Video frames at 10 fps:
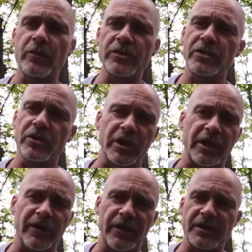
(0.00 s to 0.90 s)
once you
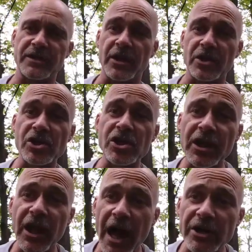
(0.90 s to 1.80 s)
look at things on a
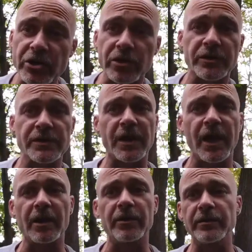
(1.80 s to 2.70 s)
geological
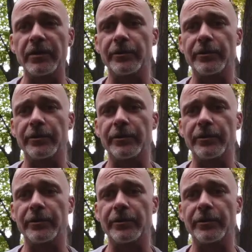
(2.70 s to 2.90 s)
scale,